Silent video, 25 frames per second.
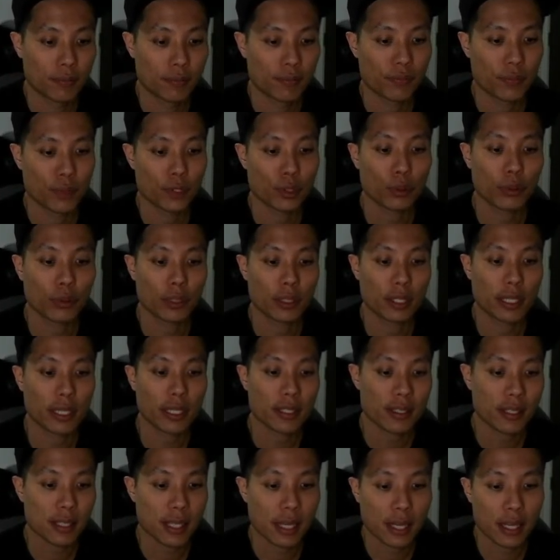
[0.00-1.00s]
So the
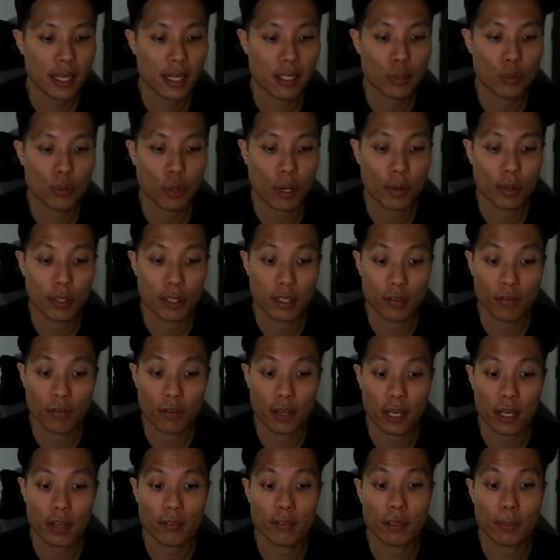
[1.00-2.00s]
next line is where we
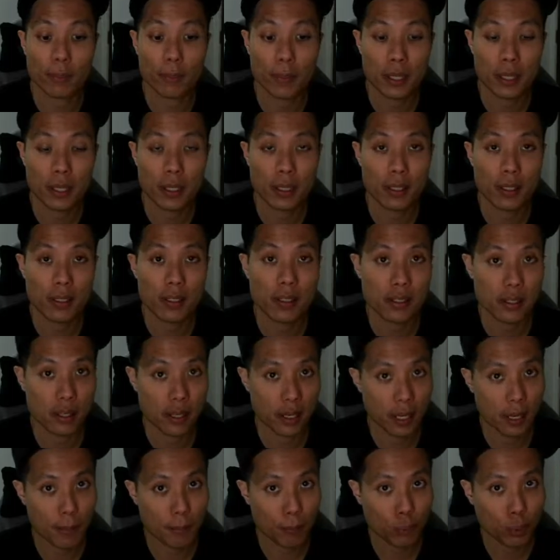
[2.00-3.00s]
define if the pin is an
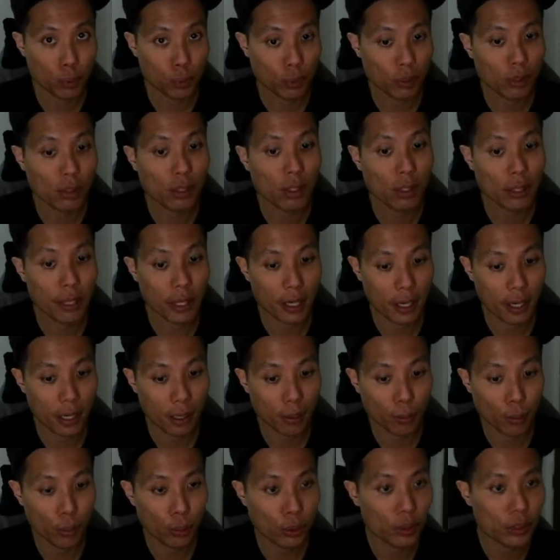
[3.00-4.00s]
input or an
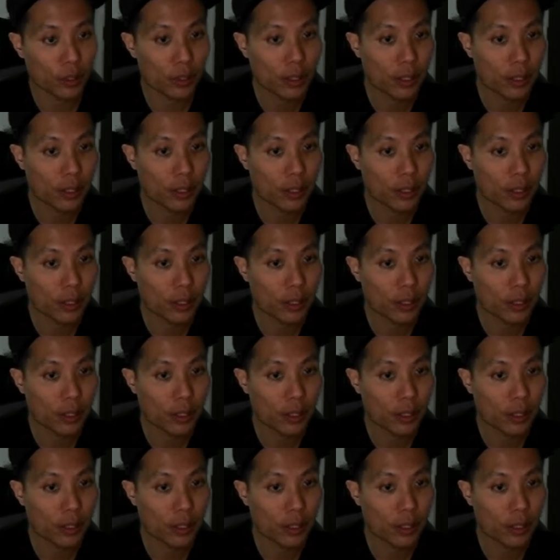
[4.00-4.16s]
output.